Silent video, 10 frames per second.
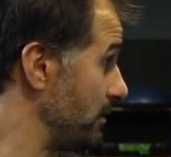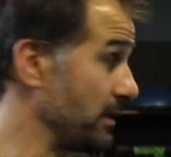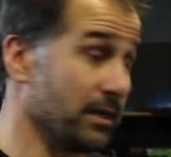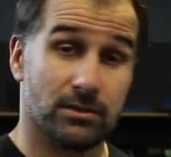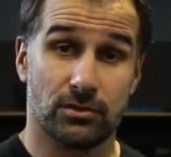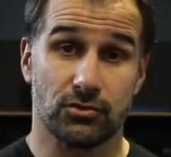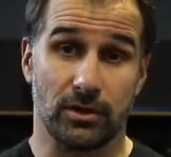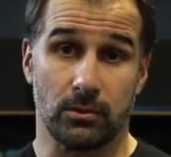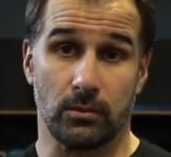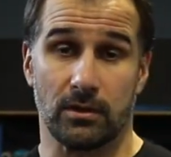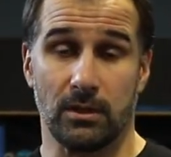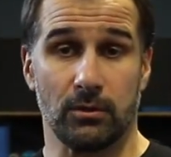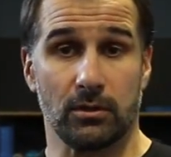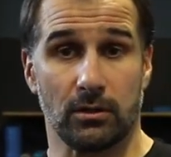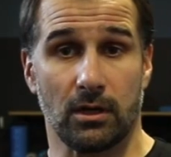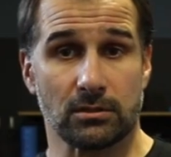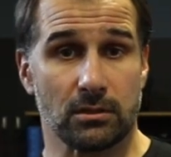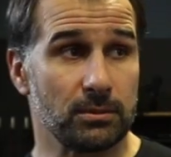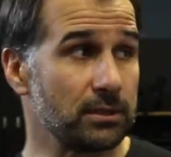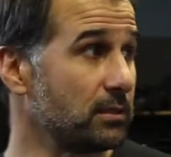That is the strength work. Then we're going to last
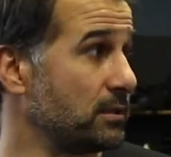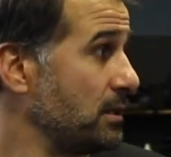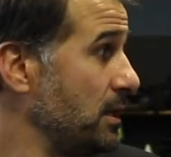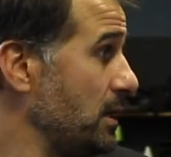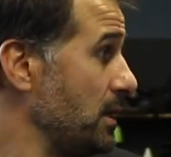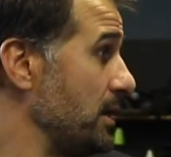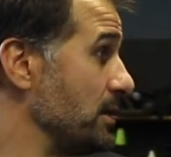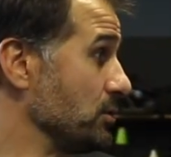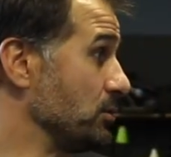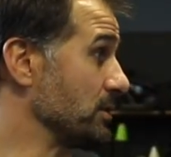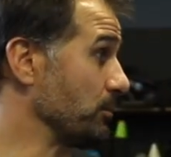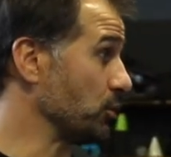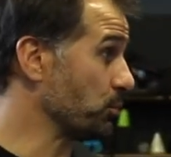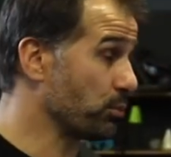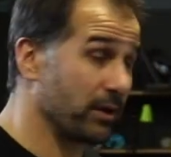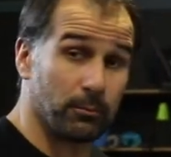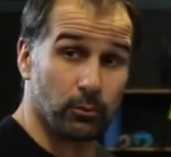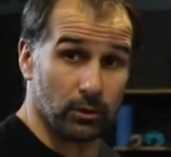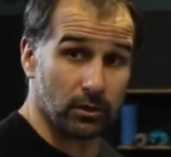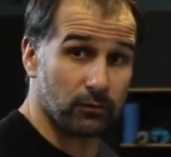little bit is going to do some good prep
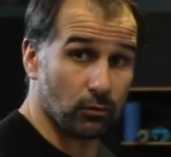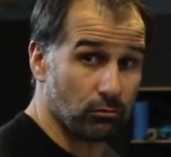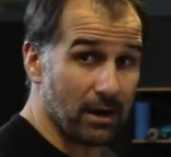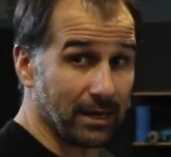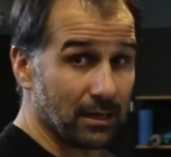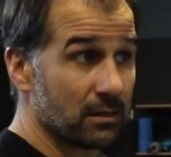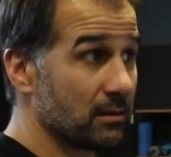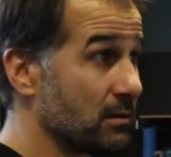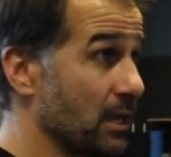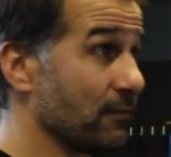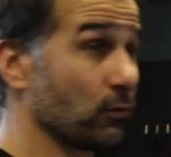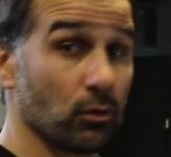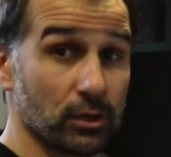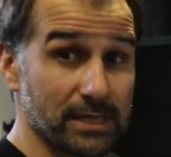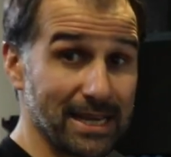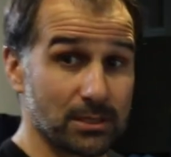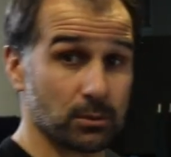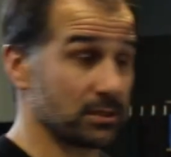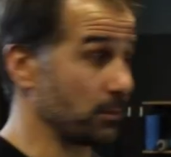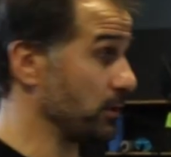work for running and for all those air
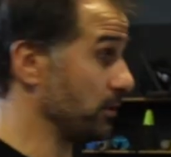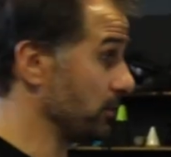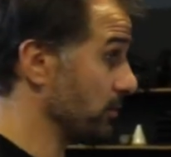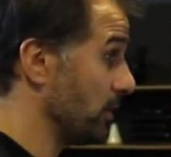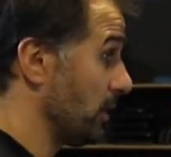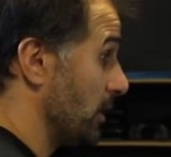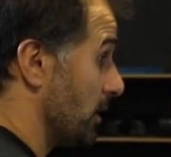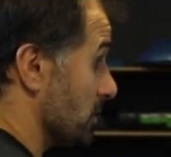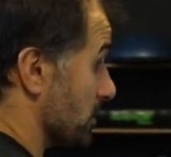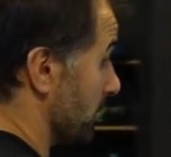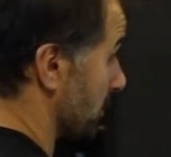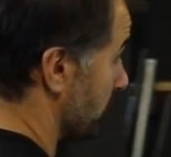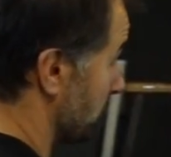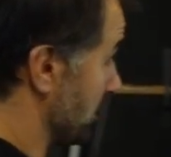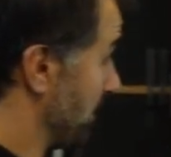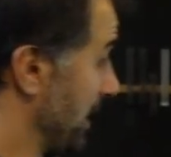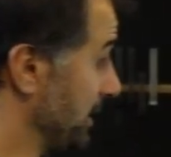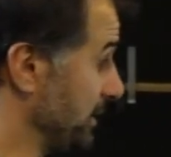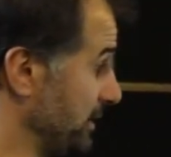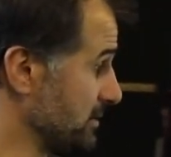squats that we're going to do. So we're looking for some high
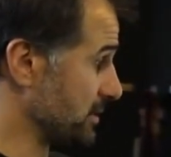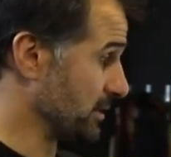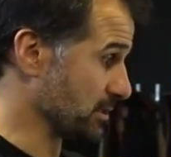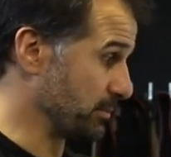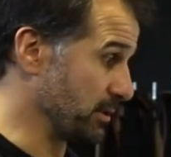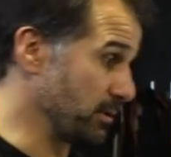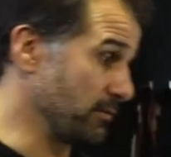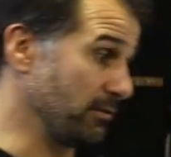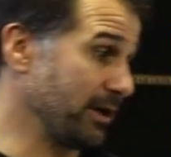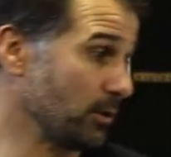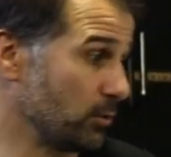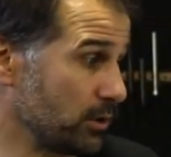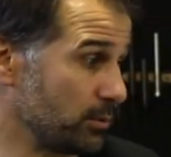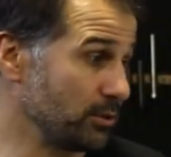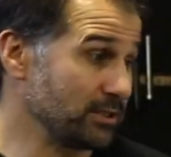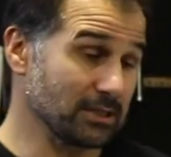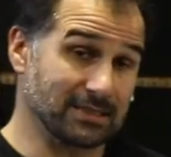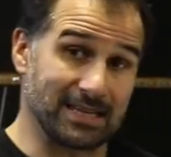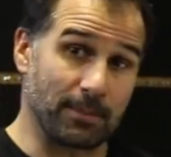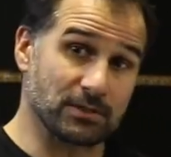knees. That's going to be a bit of a running work. We're doing a
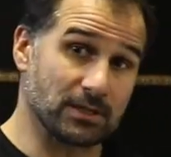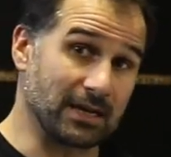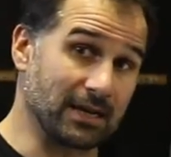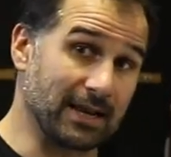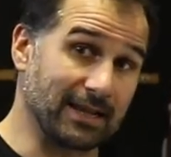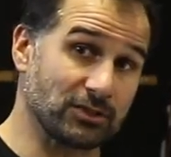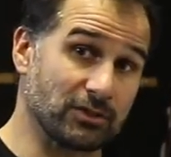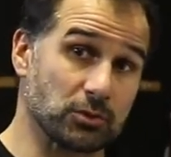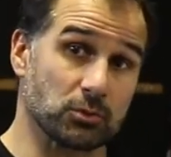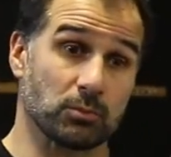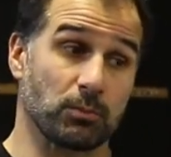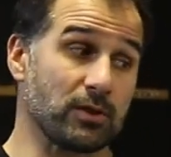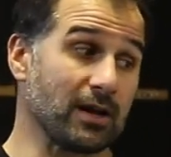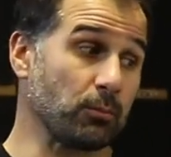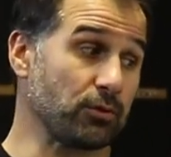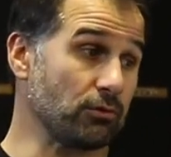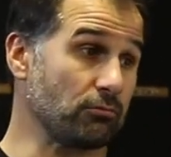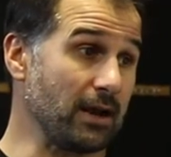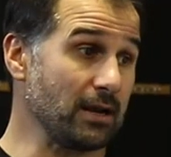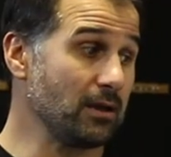Samson and a lunge stretch, which will both help with your
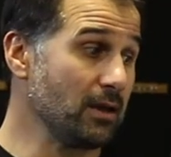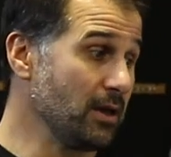run